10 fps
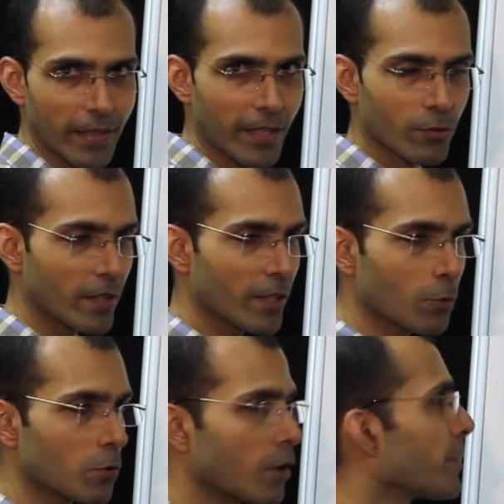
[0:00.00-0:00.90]
Actually, the
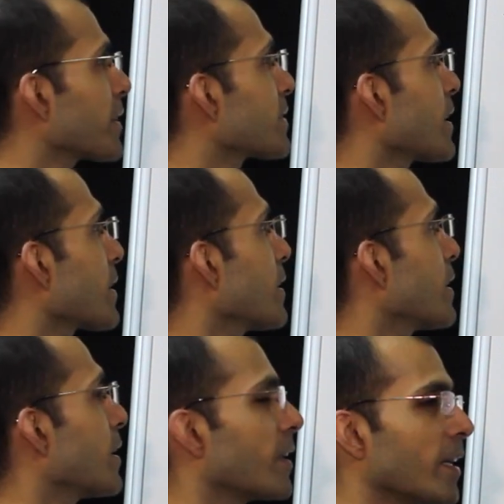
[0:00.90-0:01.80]
two topics are
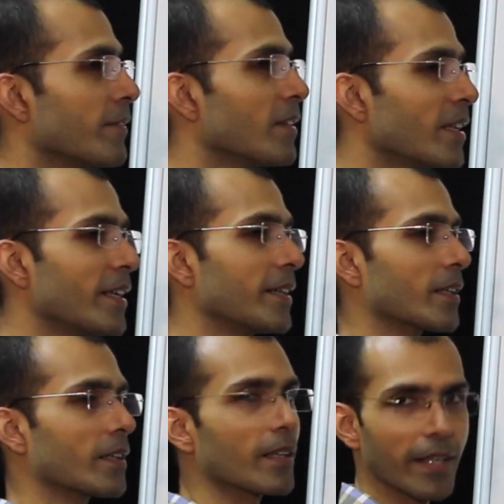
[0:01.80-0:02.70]
heavily
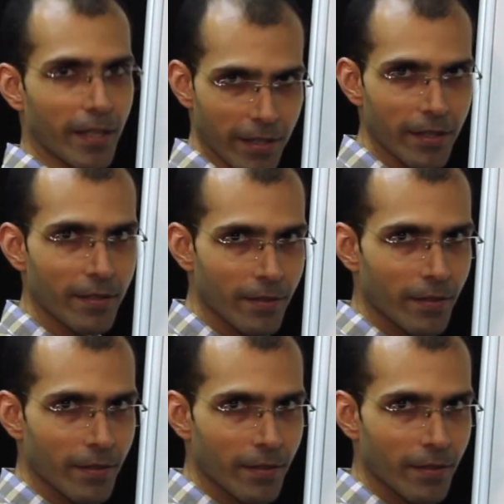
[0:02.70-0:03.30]
interconnected.